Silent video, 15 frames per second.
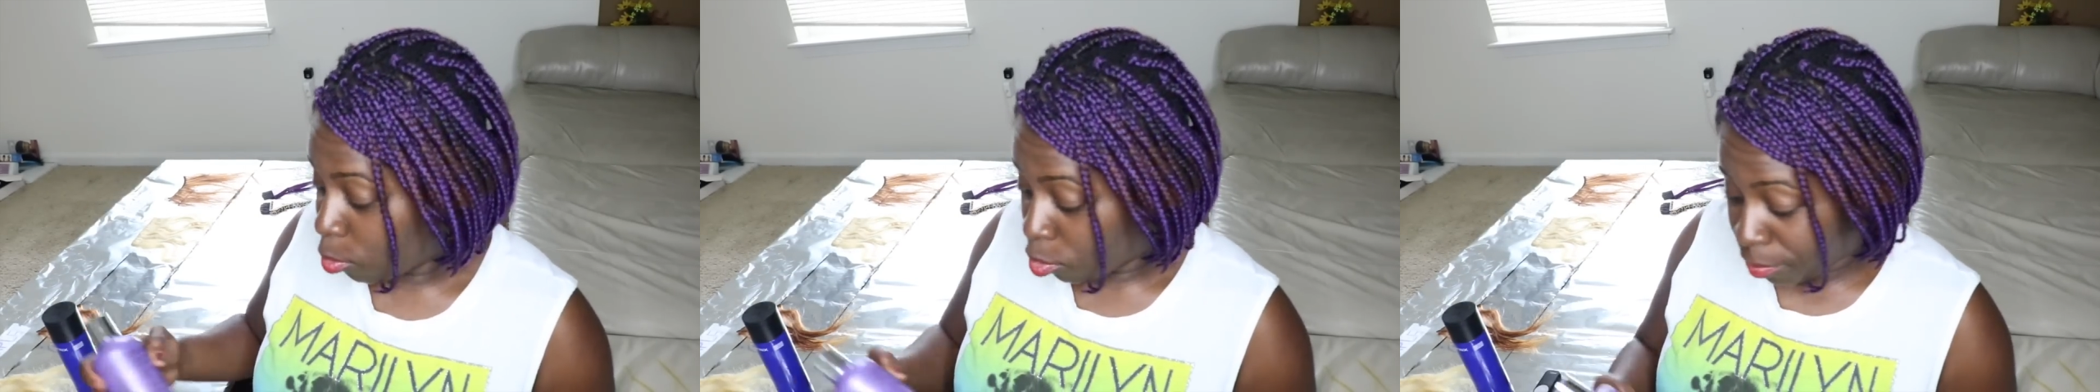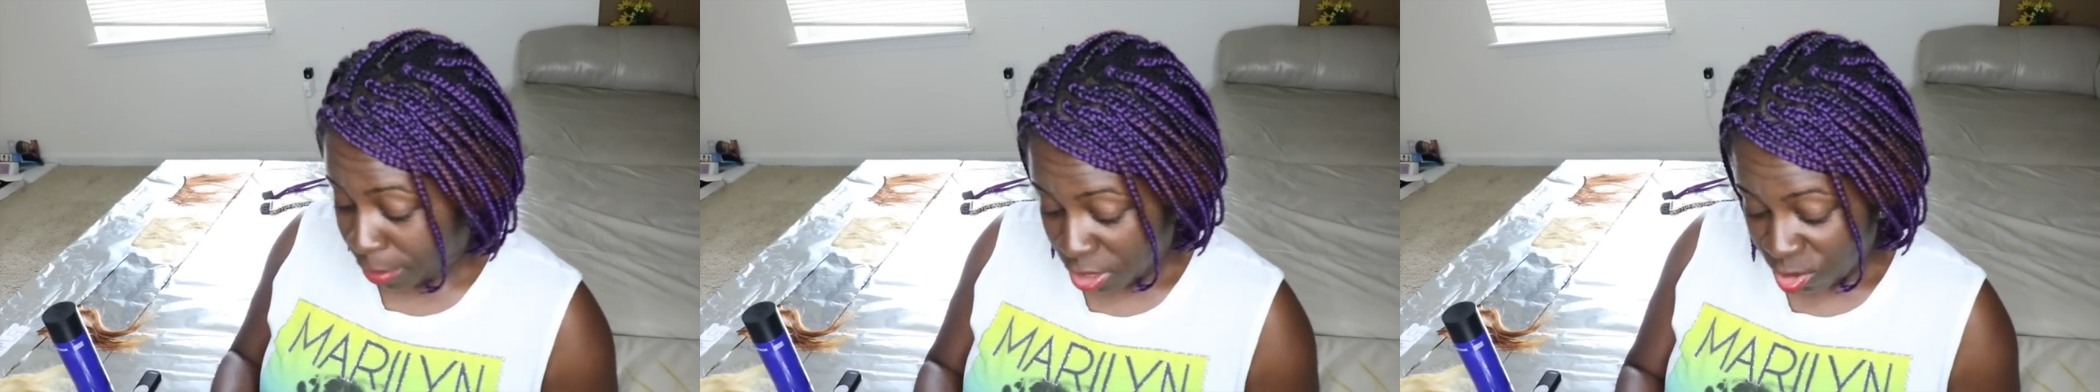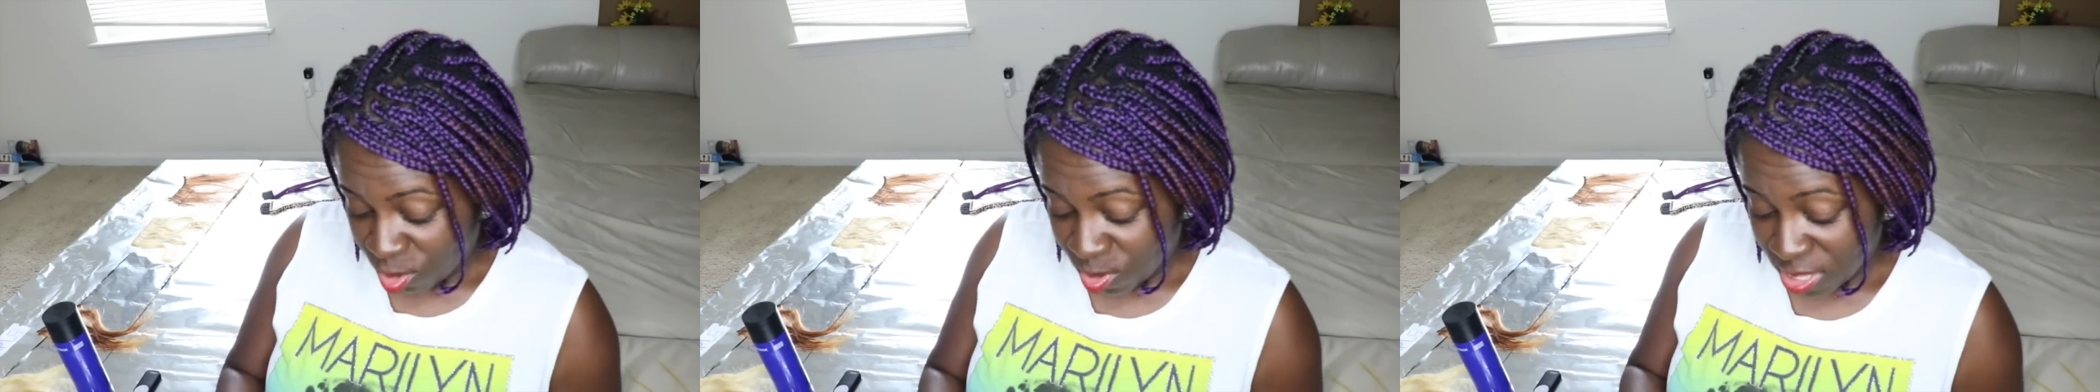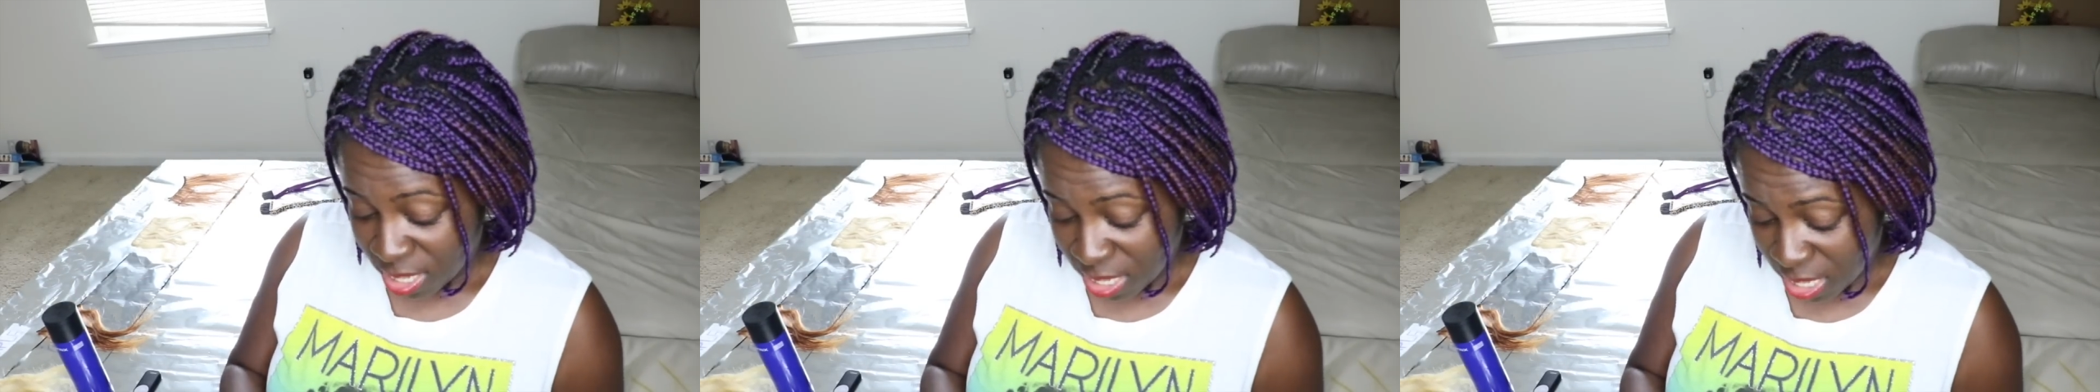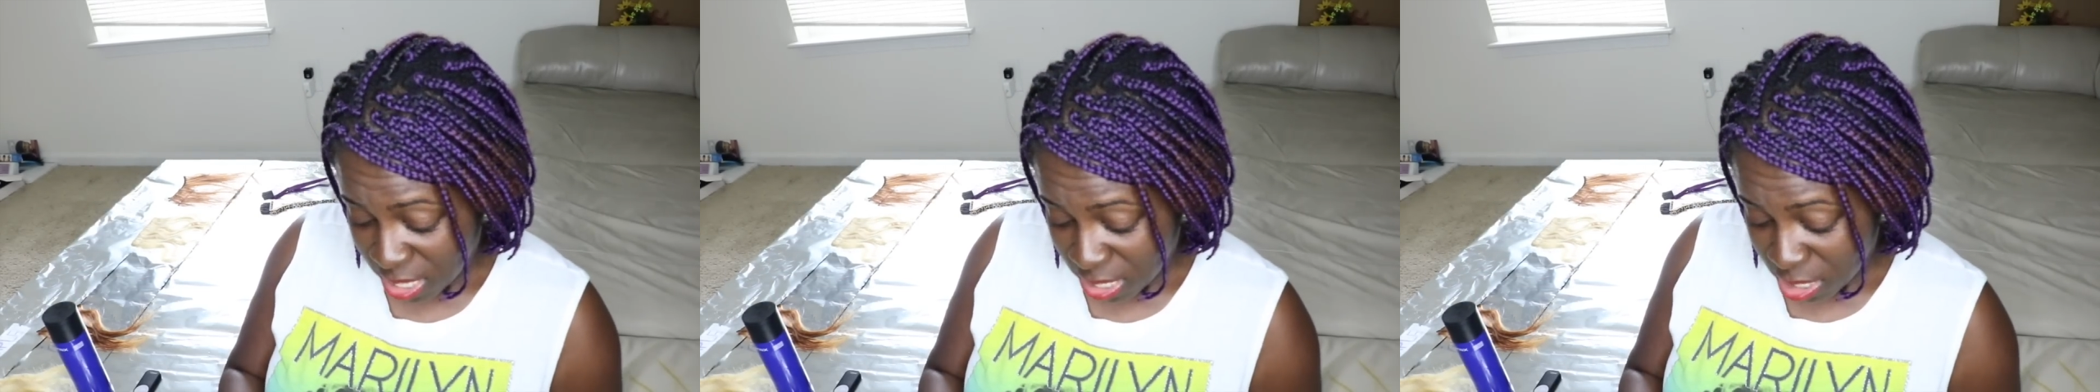will be
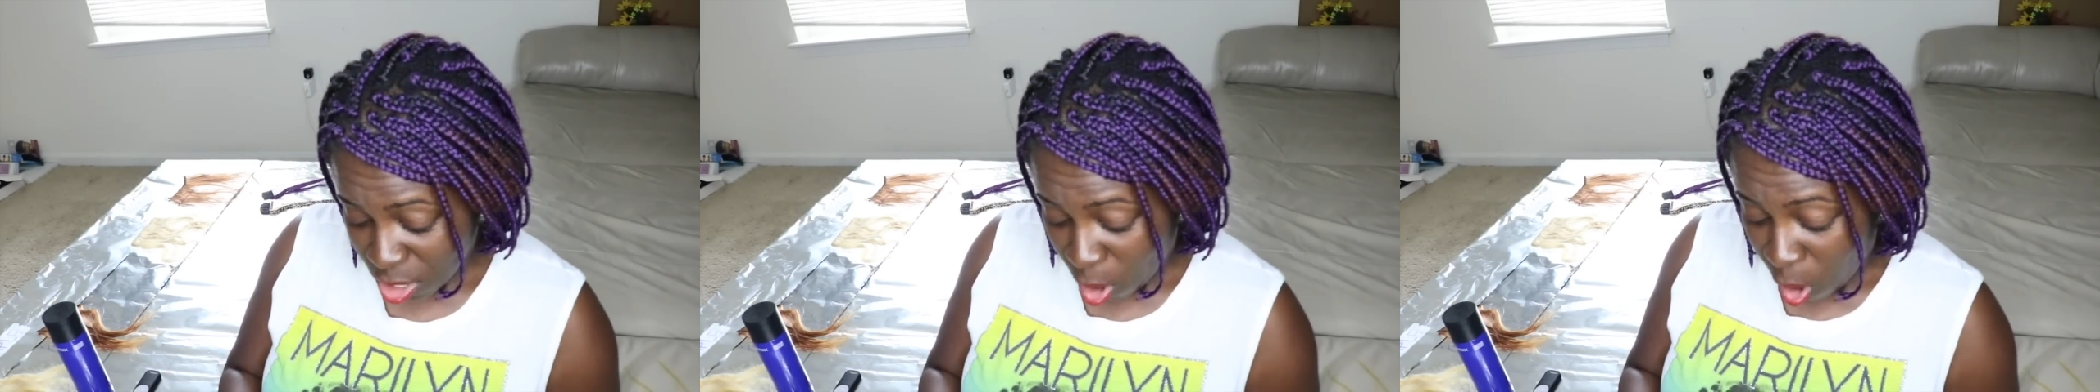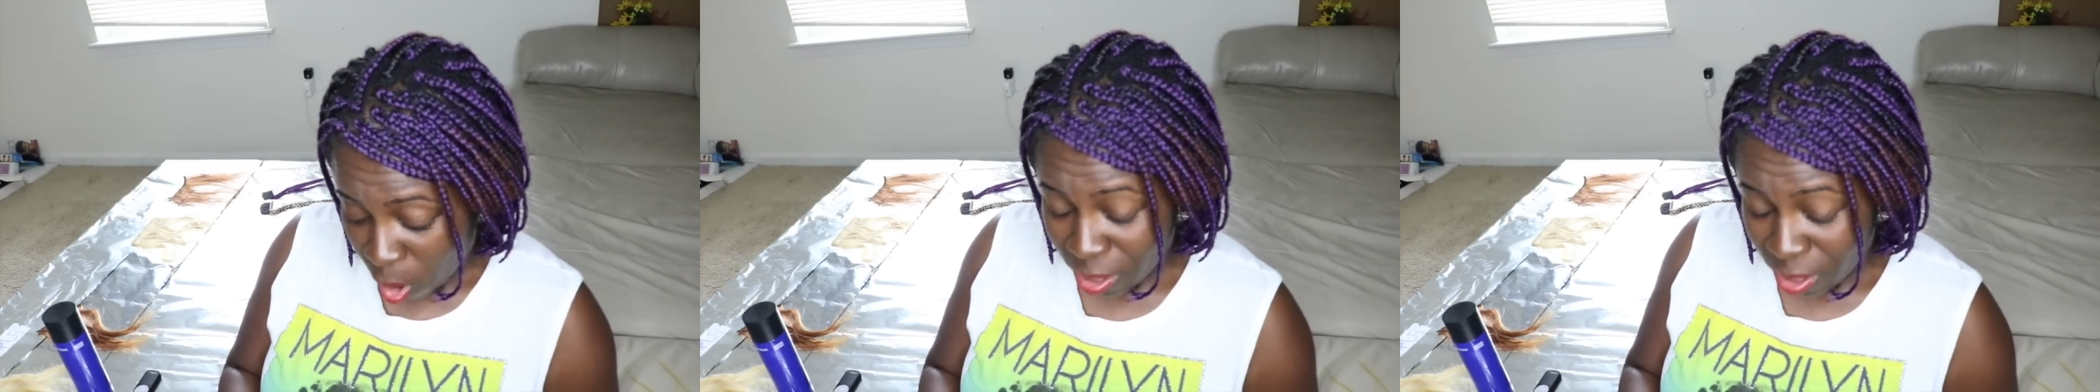using is